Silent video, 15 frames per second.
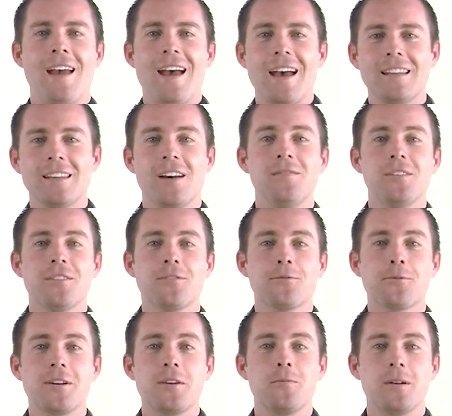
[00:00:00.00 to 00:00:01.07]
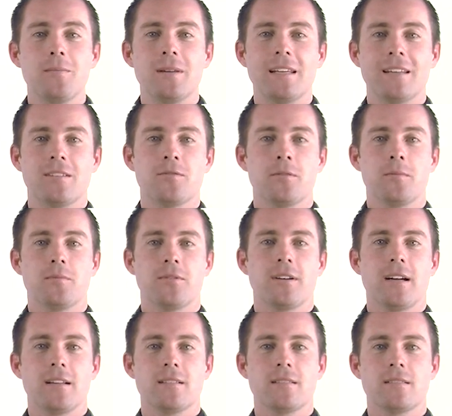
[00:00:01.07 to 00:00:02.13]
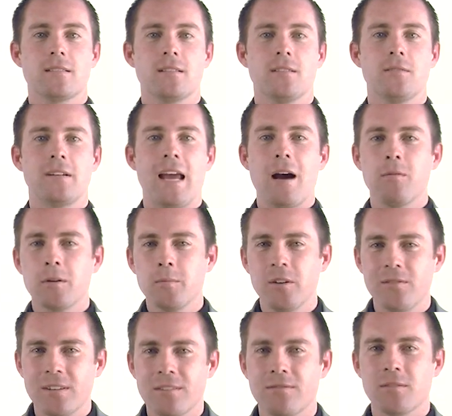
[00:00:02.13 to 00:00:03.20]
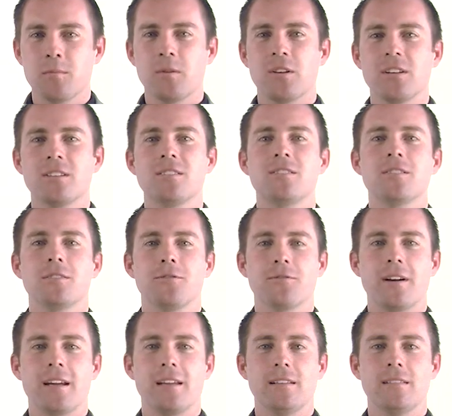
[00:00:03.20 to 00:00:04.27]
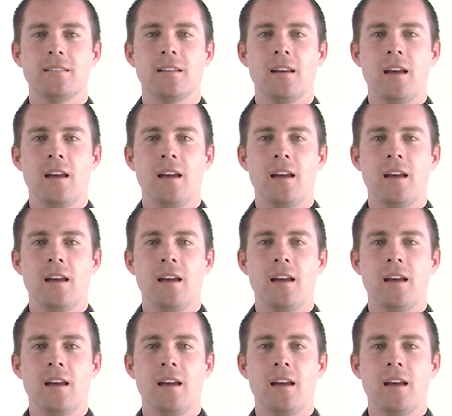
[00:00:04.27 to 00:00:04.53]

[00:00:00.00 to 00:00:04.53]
At level 3, we begin to impress. Now we're moving from good to great.